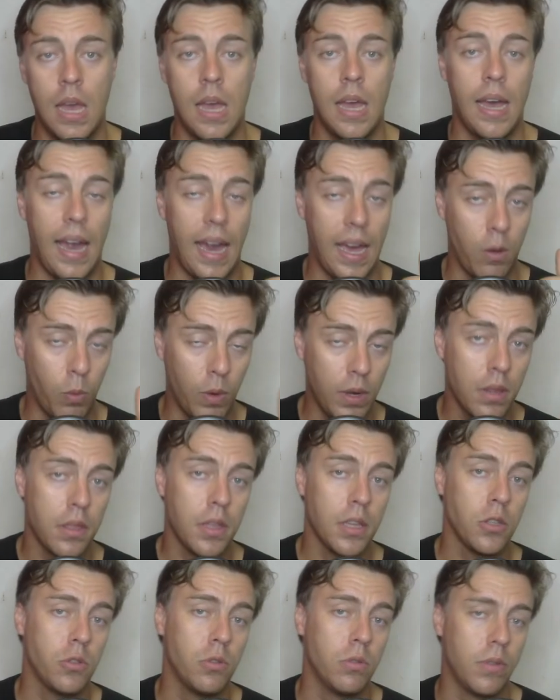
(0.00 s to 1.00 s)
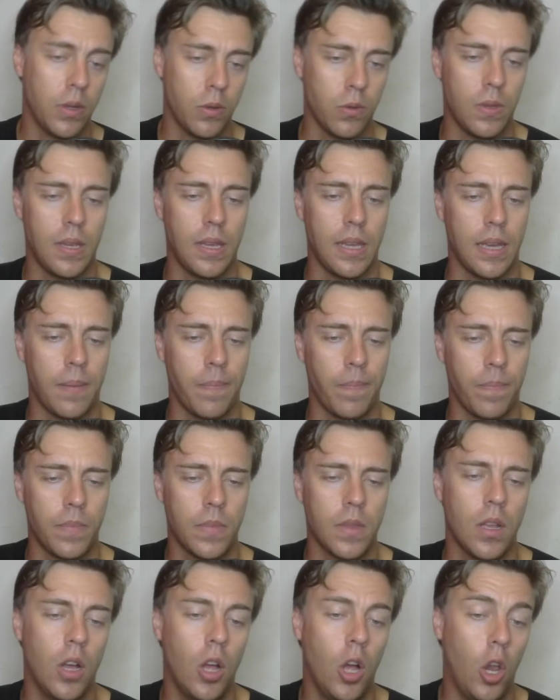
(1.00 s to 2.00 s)
And one thing to note here,
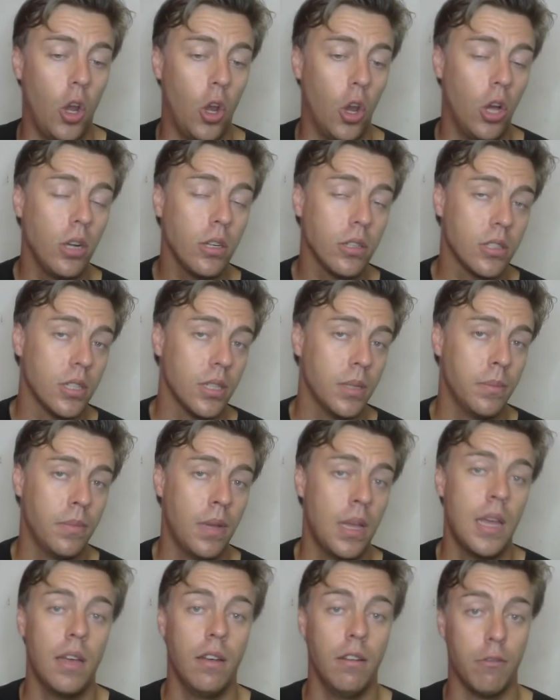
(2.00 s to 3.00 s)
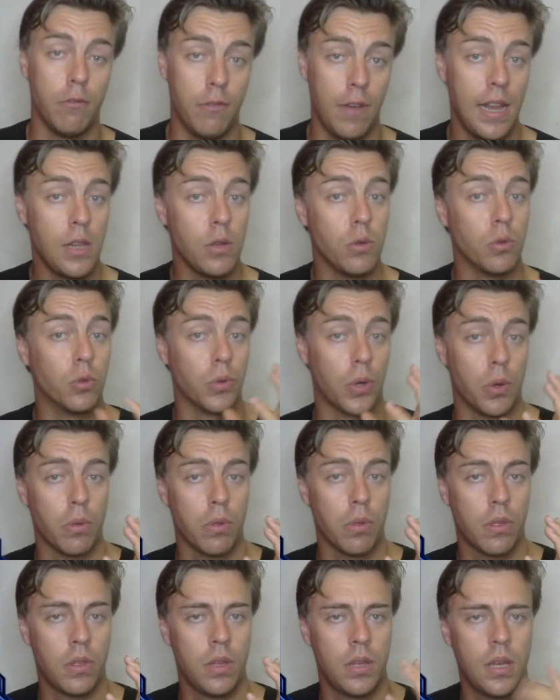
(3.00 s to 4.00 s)
long-term value
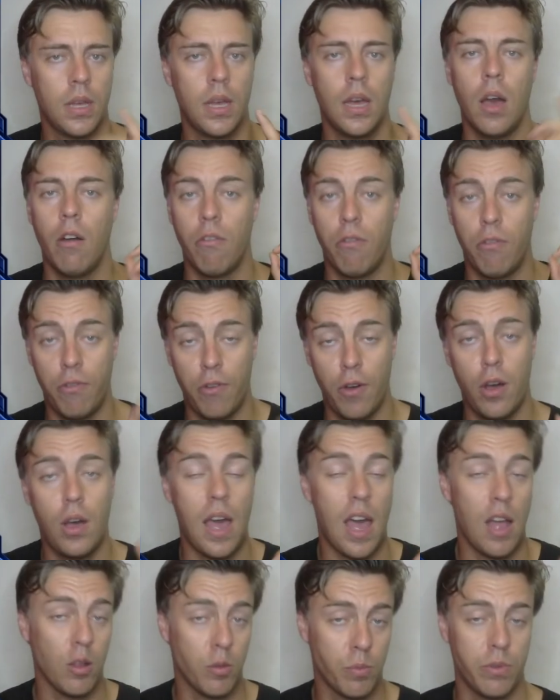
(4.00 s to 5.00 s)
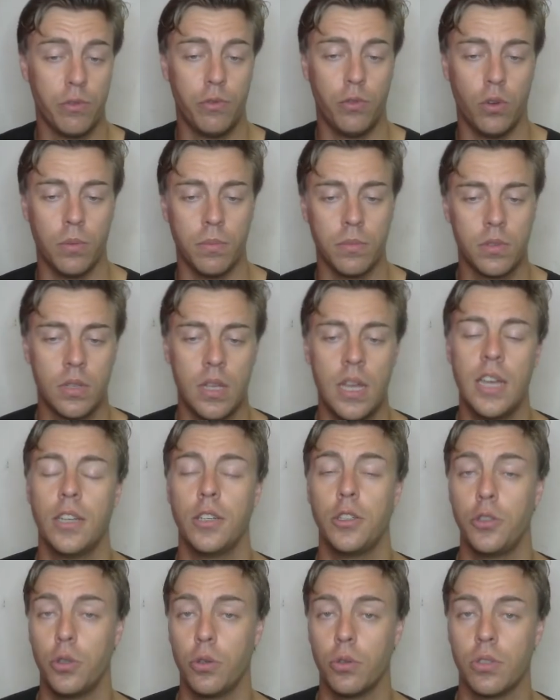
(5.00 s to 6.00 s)
growth far outperforms
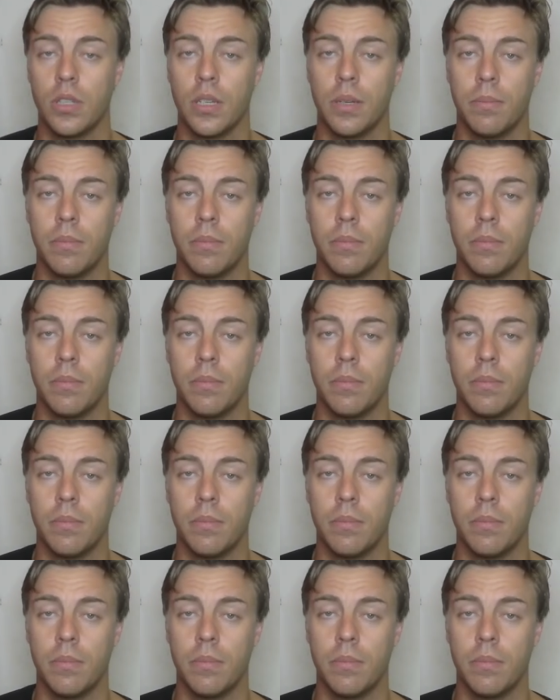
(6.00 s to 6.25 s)
short-term